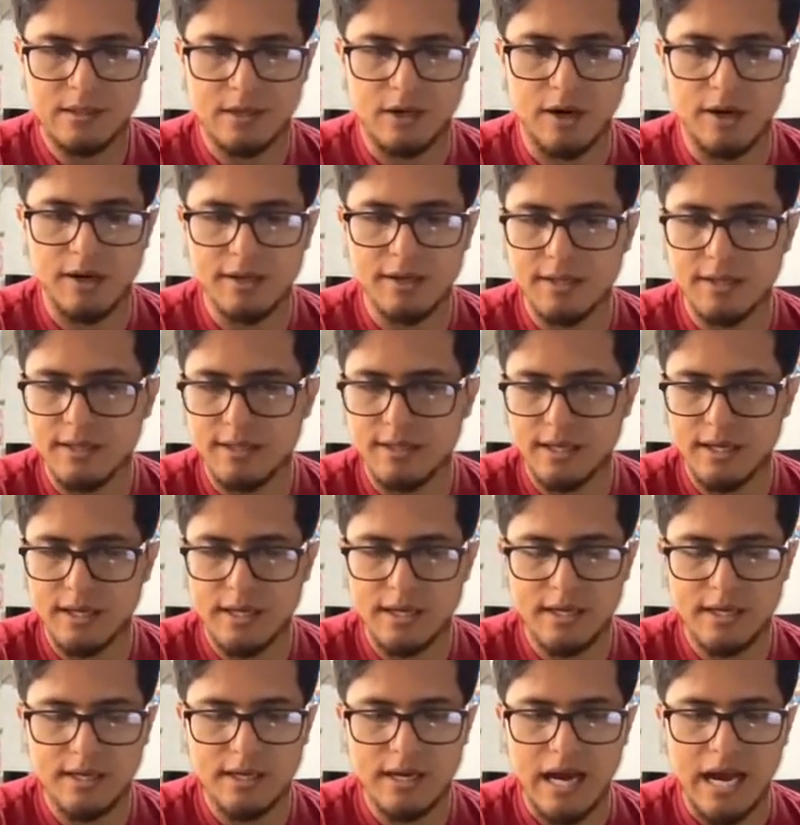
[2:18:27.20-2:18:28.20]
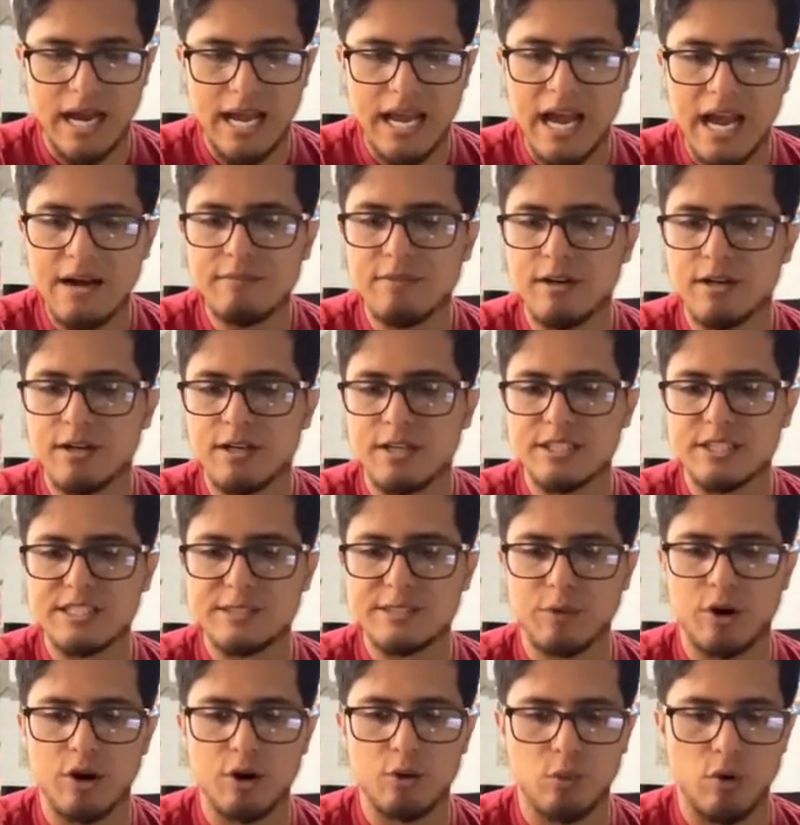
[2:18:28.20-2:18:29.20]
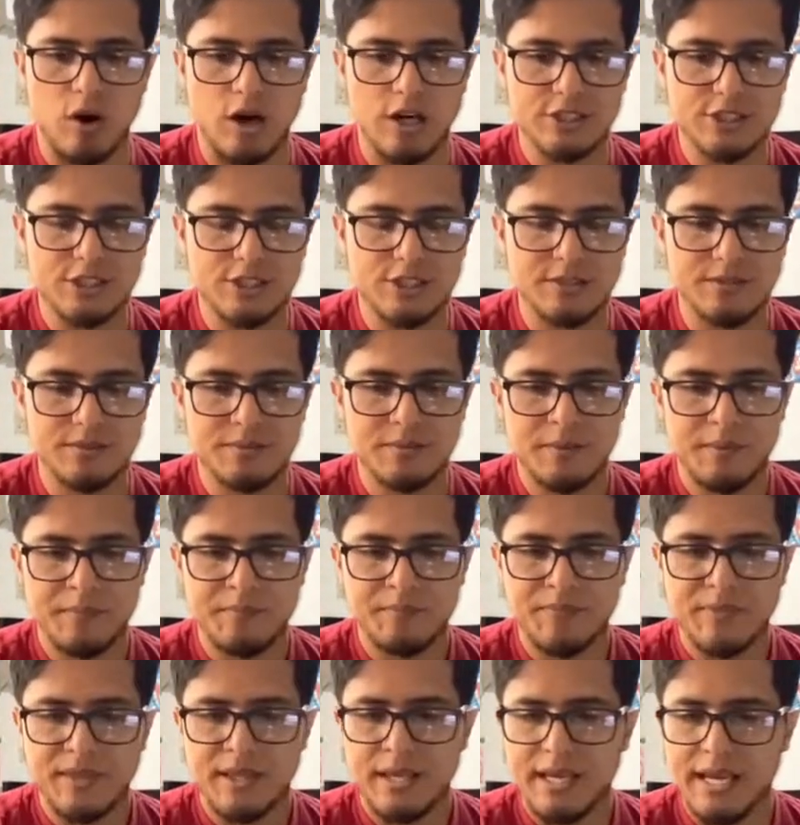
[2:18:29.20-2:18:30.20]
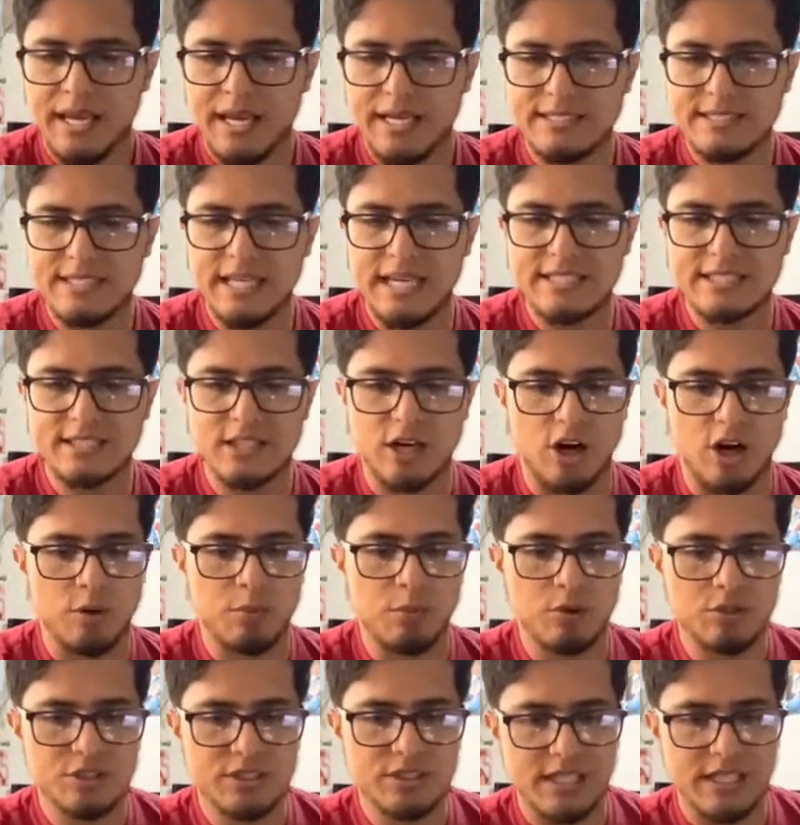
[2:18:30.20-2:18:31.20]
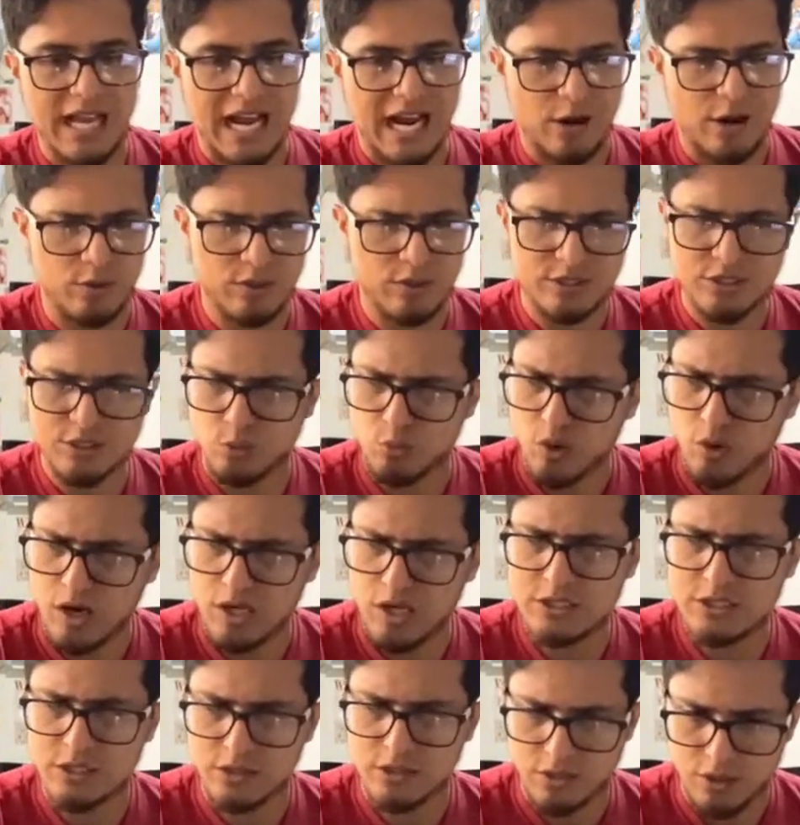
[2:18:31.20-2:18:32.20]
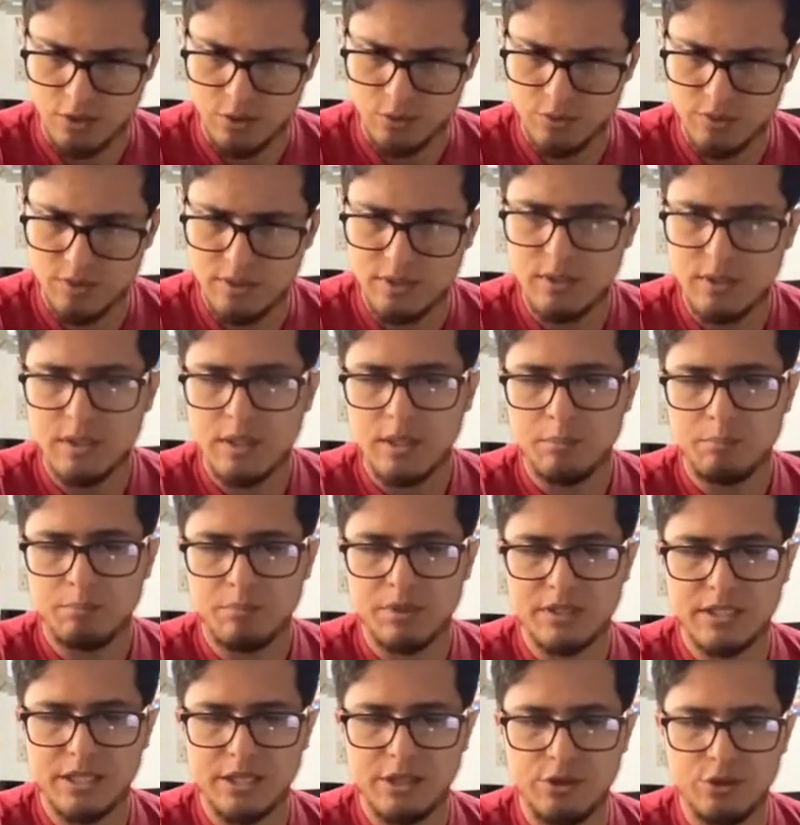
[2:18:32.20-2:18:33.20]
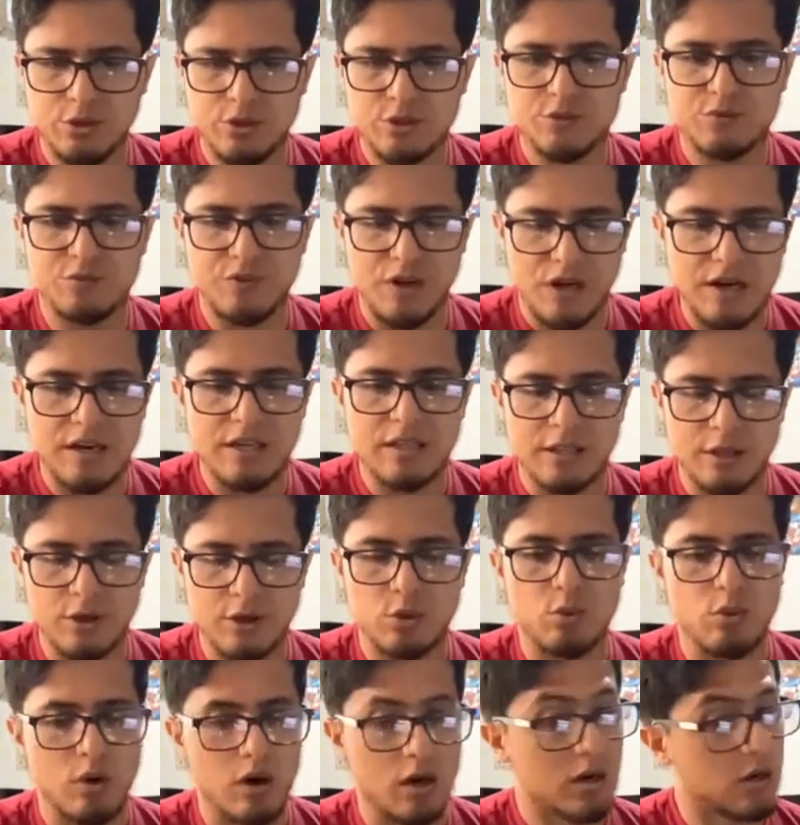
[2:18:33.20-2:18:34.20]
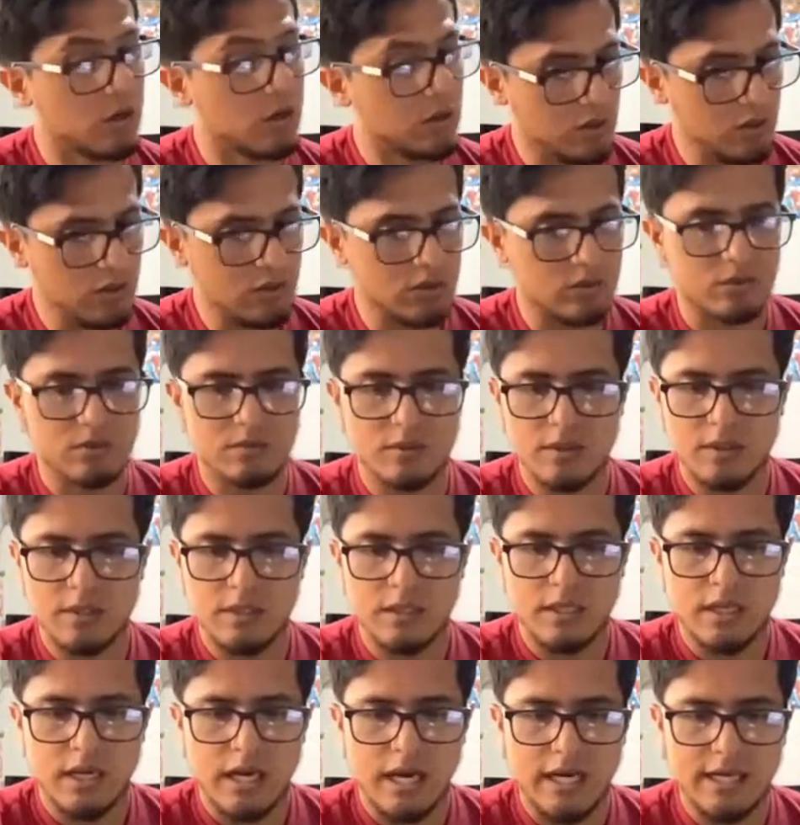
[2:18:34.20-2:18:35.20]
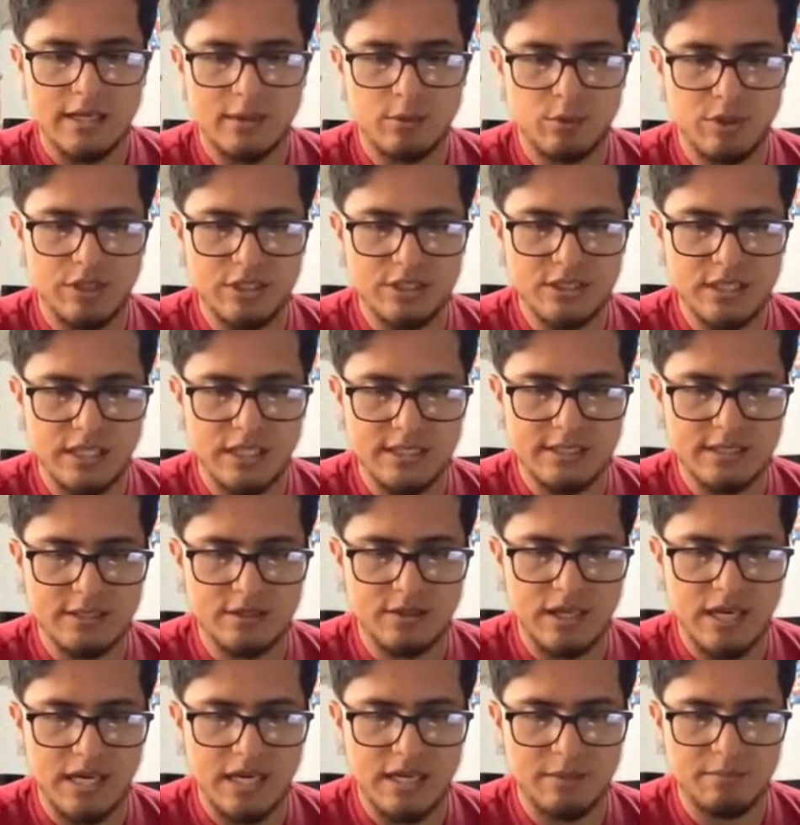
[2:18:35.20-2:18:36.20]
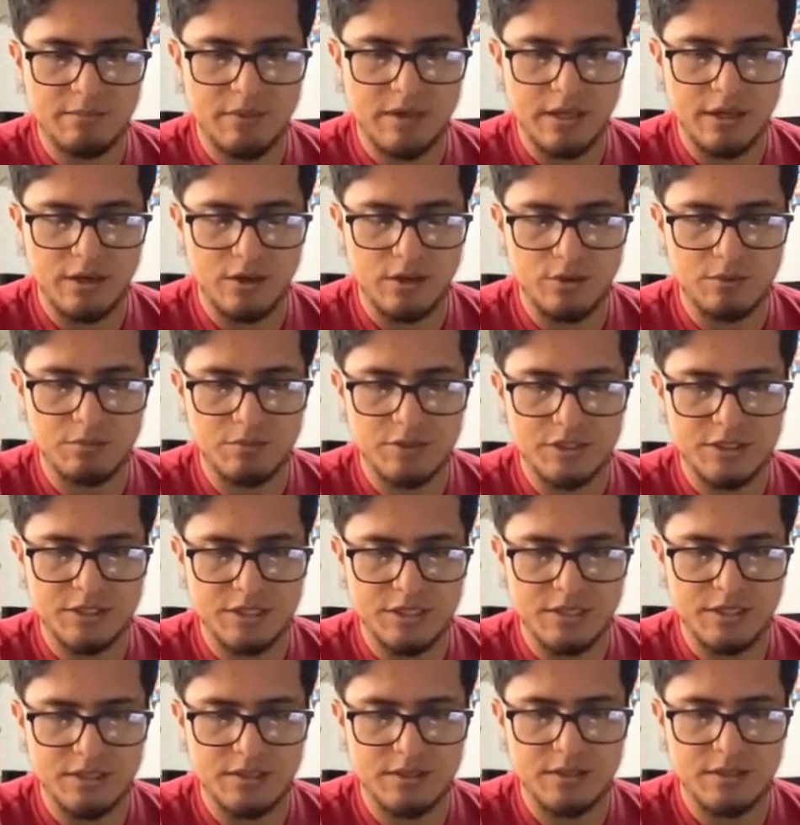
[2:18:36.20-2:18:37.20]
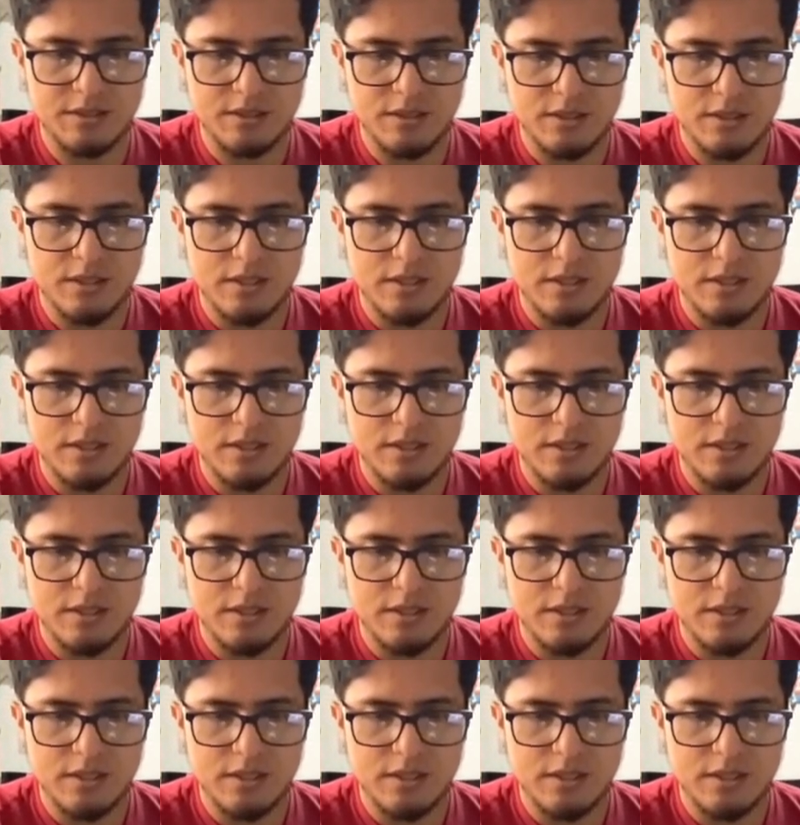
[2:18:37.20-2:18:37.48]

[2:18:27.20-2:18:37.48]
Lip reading: Carla, I have a smart washer. It takes almost an hour to wash a load, but they use very little water. Oh, I wish I still had my own machine.